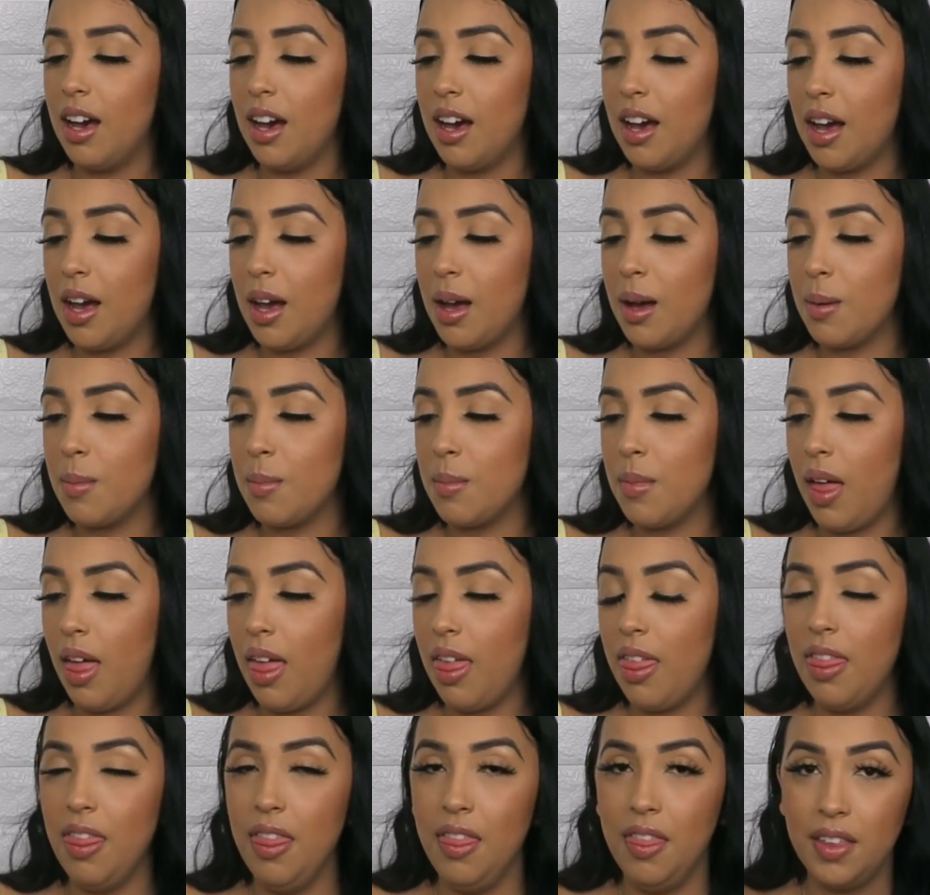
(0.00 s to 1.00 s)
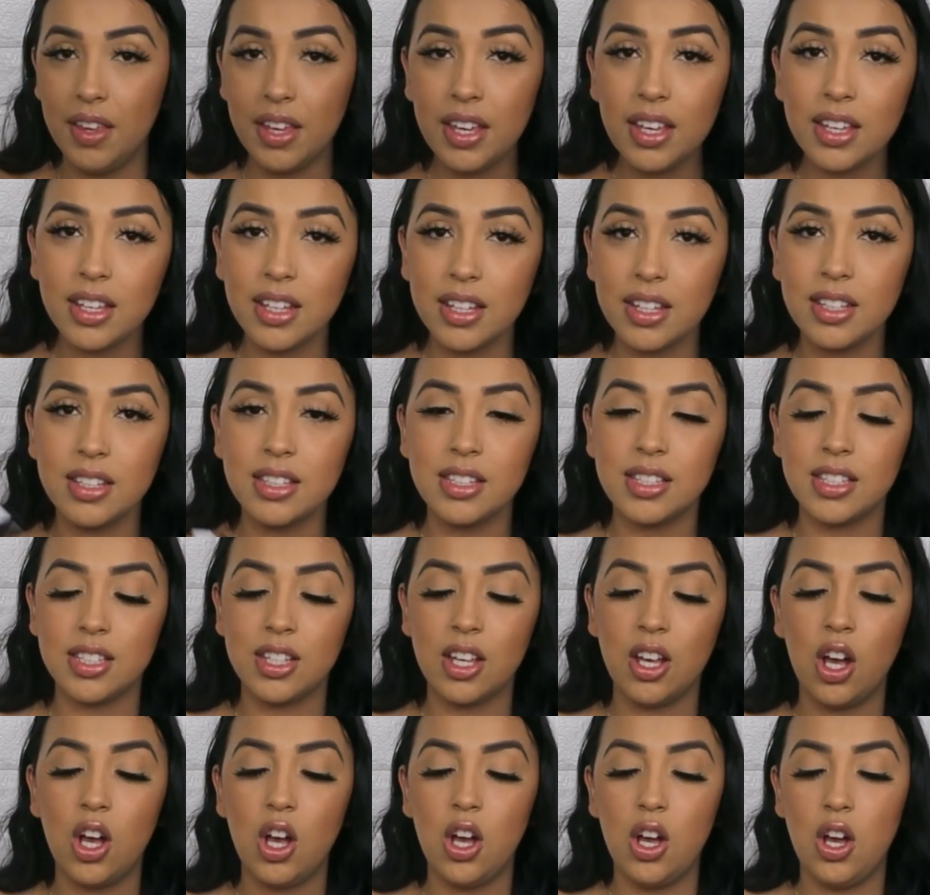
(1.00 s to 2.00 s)
um, these
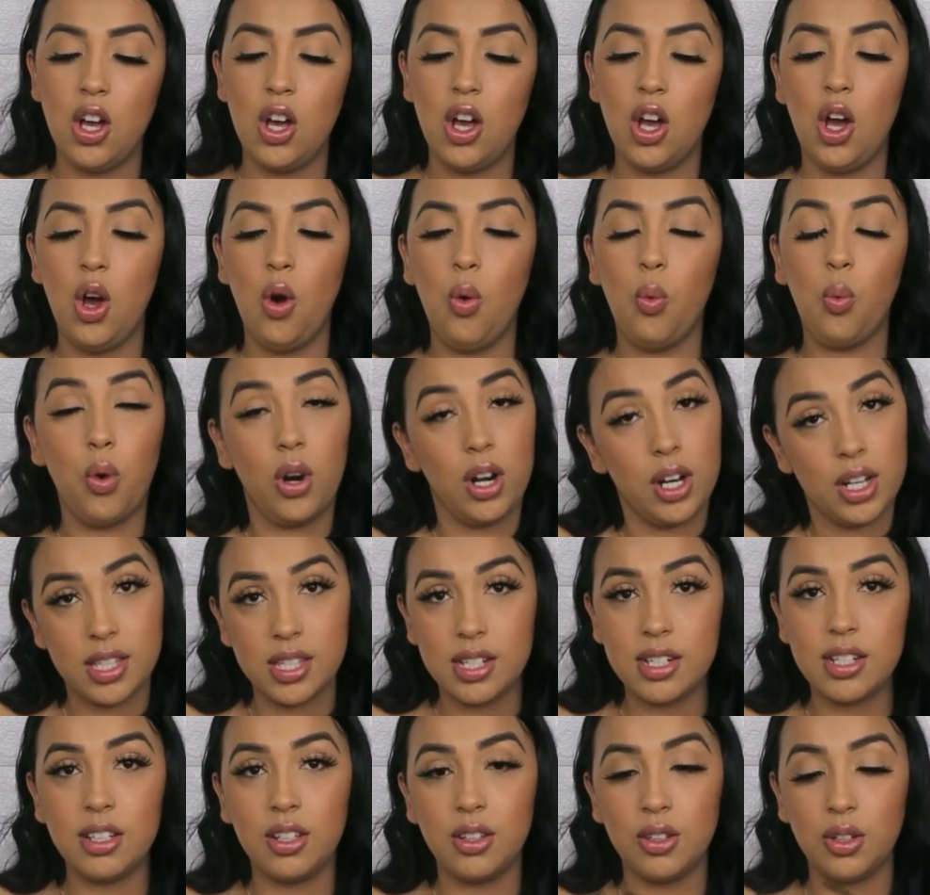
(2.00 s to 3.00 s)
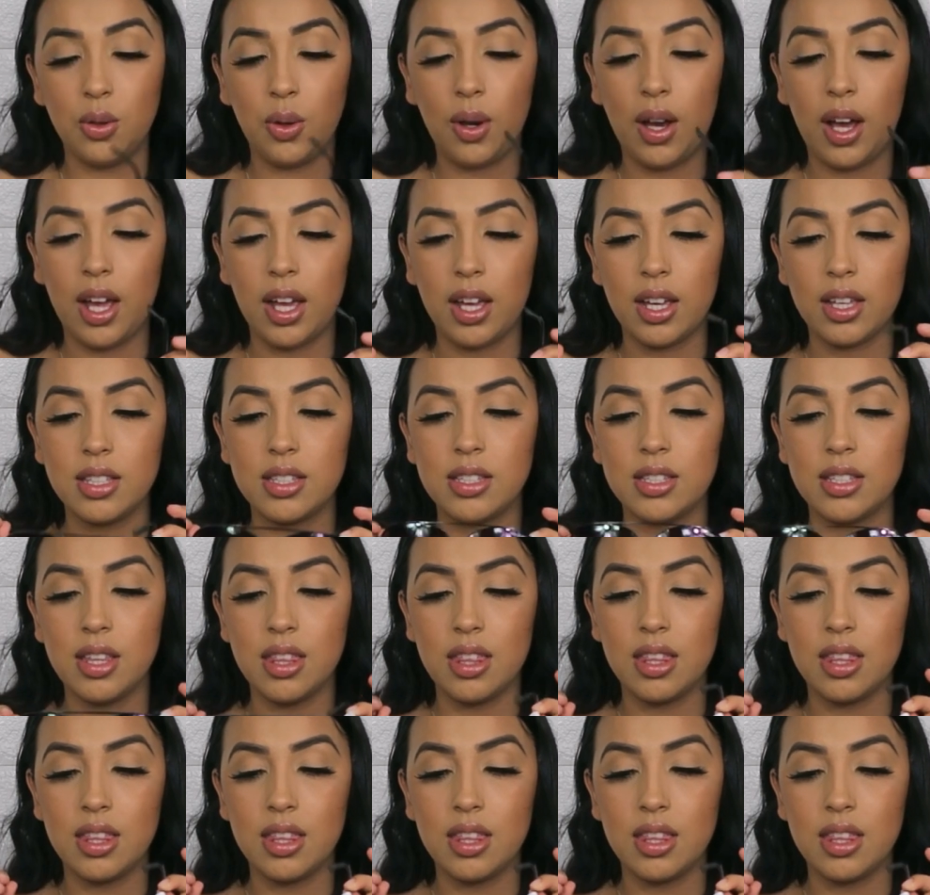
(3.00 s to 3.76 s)
were a steal, you guys.